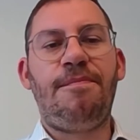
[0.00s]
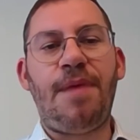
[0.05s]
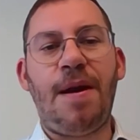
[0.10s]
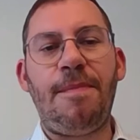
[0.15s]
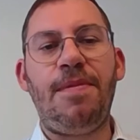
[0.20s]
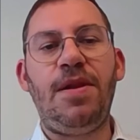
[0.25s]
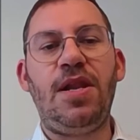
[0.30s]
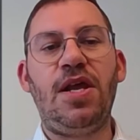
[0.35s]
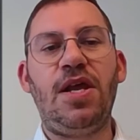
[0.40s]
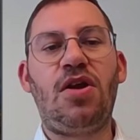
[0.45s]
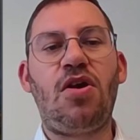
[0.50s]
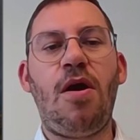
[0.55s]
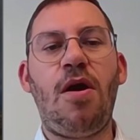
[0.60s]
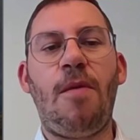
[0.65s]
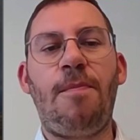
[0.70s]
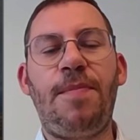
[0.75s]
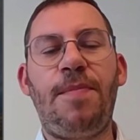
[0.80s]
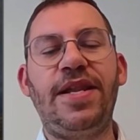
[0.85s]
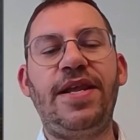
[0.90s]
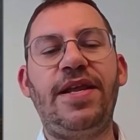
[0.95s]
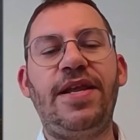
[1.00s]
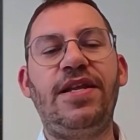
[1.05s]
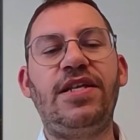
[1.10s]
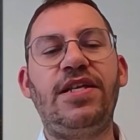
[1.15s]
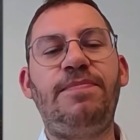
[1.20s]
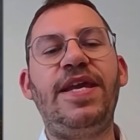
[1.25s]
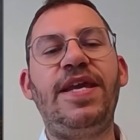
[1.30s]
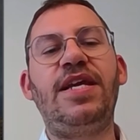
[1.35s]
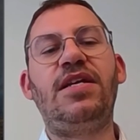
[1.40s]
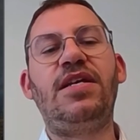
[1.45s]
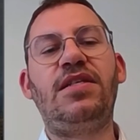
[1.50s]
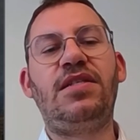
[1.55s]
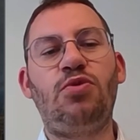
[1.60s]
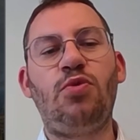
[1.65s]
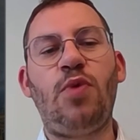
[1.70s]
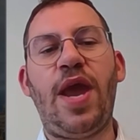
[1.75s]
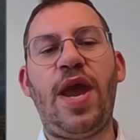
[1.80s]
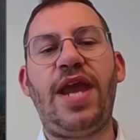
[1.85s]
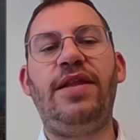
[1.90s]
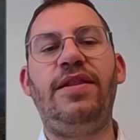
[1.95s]
public opinion is being
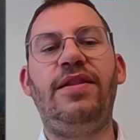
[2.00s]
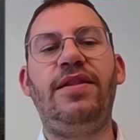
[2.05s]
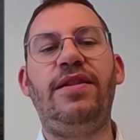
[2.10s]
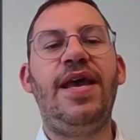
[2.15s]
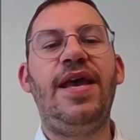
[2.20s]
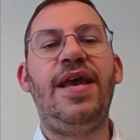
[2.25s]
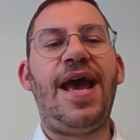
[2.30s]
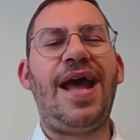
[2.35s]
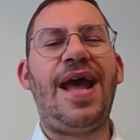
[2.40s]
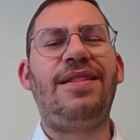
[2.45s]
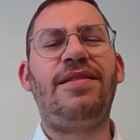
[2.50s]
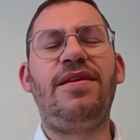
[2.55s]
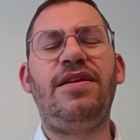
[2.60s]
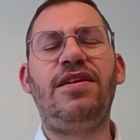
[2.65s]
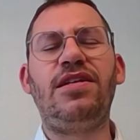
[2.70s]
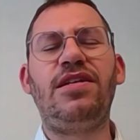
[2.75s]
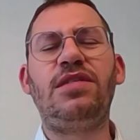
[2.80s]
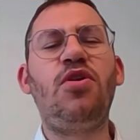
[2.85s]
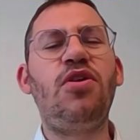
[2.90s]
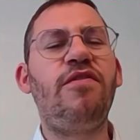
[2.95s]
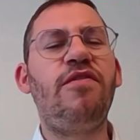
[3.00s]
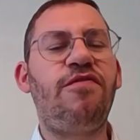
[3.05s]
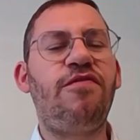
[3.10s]
swayed. And there's more